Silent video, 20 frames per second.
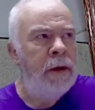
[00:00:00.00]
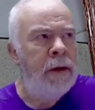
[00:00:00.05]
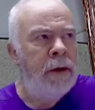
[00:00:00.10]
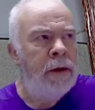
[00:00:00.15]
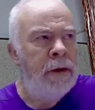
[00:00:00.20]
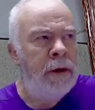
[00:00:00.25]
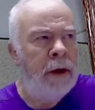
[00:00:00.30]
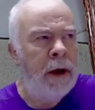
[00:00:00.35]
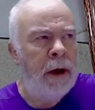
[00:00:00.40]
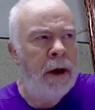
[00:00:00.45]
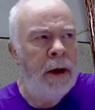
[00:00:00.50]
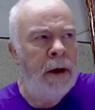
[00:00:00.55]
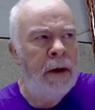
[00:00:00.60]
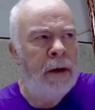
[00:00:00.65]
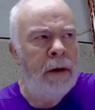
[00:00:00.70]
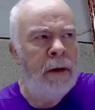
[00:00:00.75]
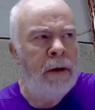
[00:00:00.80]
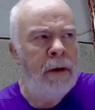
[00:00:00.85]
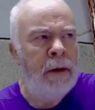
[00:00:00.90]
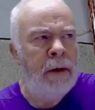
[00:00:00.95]
So
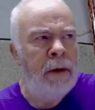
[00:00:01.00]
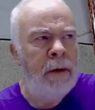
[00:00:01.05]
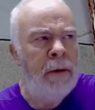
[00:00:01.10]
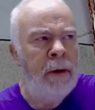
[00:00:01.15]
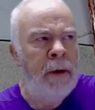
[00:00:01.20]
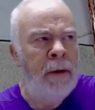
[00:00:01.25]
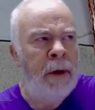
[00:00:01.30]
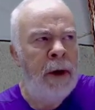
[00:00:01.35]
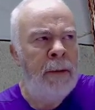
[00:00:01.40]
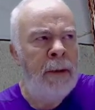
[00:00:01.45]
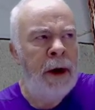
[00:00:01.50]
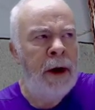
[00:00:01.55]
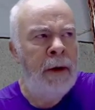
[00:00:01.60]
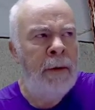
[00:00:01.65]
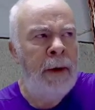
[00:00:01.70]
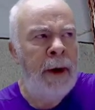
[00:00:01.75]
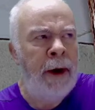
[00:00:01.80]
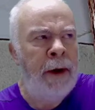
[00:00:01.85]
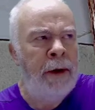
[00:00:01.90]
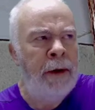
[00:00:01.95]
we won't muck
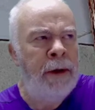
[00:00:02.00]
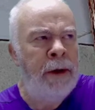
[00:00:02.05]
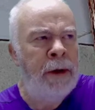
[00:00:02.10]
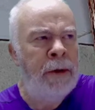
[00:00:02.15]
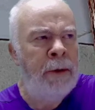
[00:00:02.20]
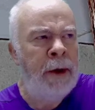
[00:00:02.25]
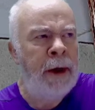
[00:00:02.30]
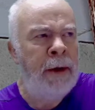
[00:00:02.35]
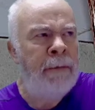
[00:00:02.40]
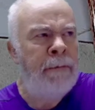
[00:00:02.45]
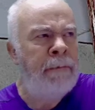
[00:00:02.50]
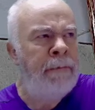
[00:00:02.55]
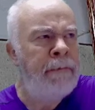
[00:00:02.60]
around on this one.